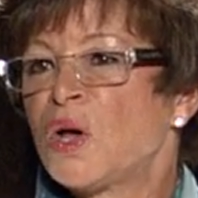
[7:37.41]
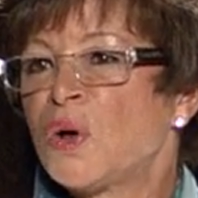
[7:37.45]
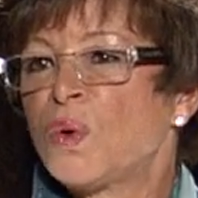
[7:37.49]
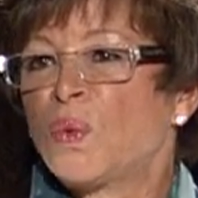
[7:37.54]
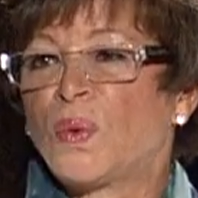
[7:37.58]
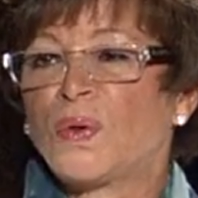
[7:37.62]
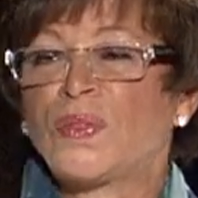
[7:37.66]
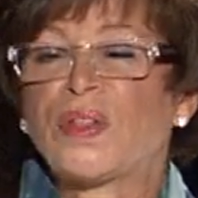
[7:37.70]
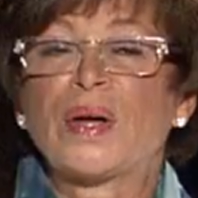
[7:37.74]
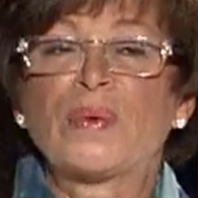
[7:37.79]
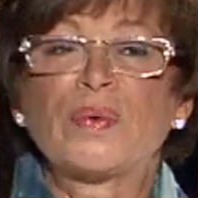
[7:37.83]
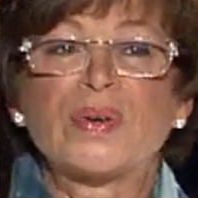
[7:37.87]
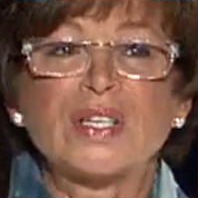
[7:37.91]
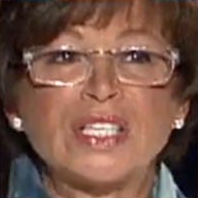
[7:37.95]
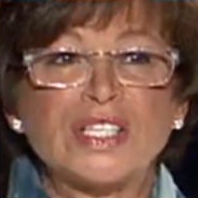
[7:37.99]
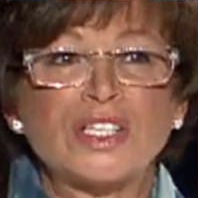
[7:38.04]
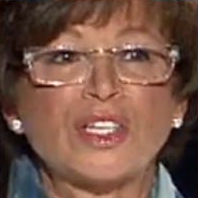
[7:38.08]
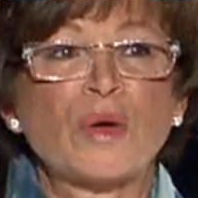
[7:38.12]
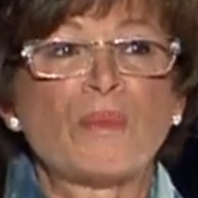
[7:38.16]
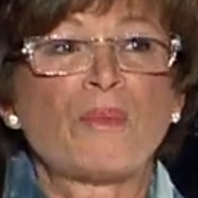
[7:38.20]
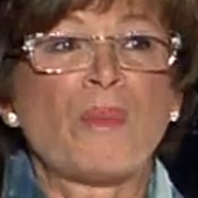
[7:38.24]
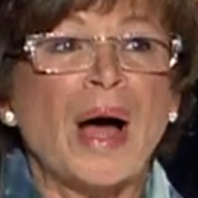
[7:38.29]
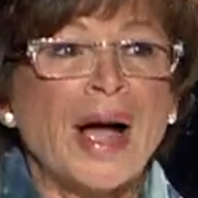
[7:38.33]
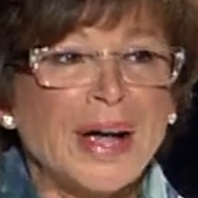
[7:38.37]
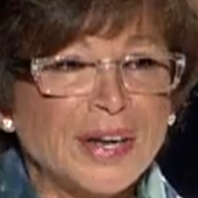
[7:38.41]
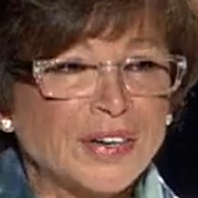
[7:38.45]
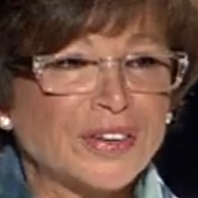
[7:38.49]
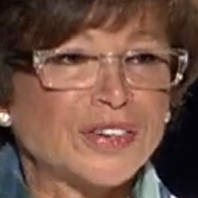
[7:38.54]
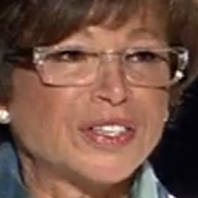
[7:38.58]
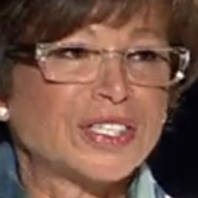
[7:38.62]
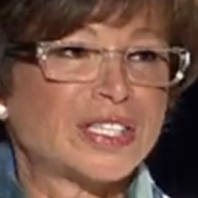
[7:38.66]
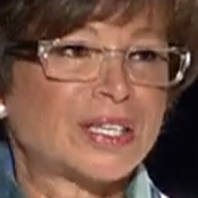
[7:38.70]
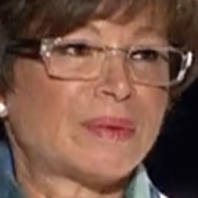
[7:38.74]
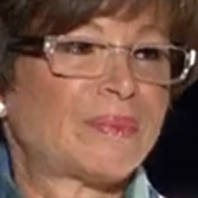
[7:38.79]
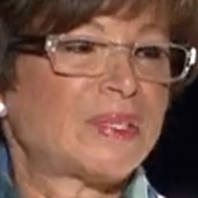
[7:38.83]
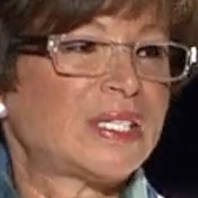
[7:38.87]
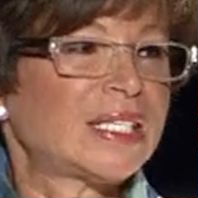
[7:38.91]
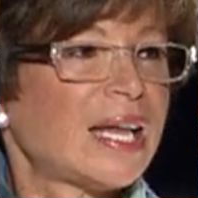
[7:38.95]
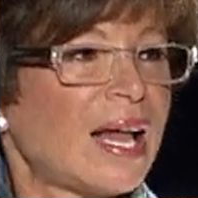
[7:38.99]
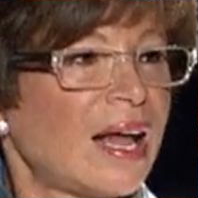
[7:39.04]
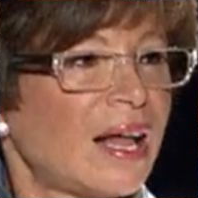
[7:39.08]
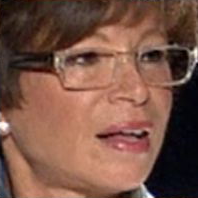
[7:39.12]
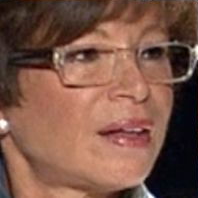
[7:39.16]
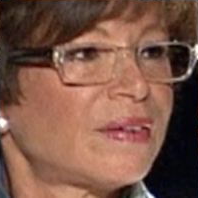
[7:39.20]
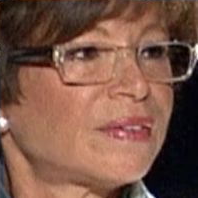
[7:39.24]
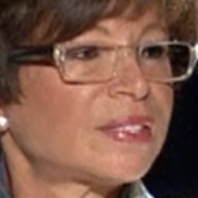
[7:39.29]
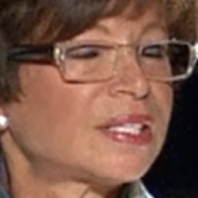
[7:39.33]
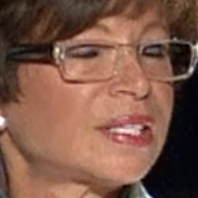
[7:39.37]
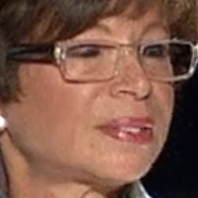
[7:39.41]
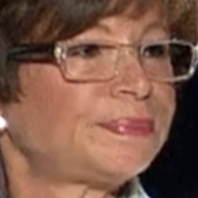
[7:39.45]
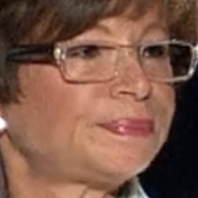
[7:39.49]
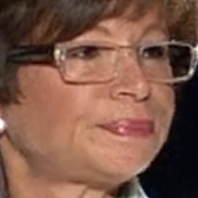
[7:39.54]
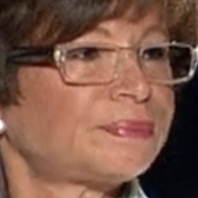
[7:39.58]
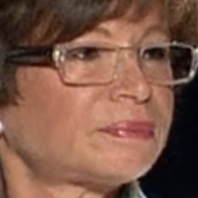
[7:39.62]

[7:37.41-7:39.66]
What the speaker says: when they were still minors themselves,